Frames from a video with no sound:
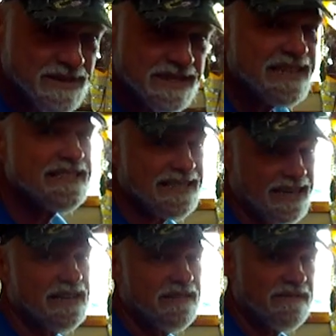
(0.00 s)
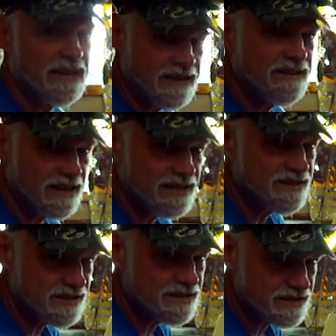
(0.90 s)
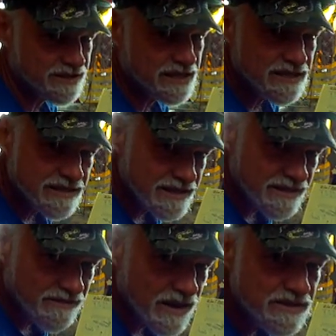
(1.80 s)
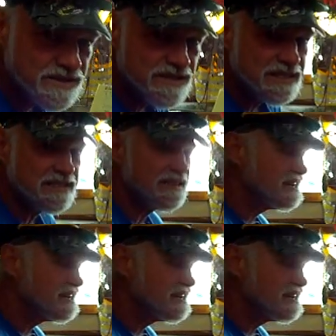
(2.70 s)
what they say in the streets, in the Wall Streets.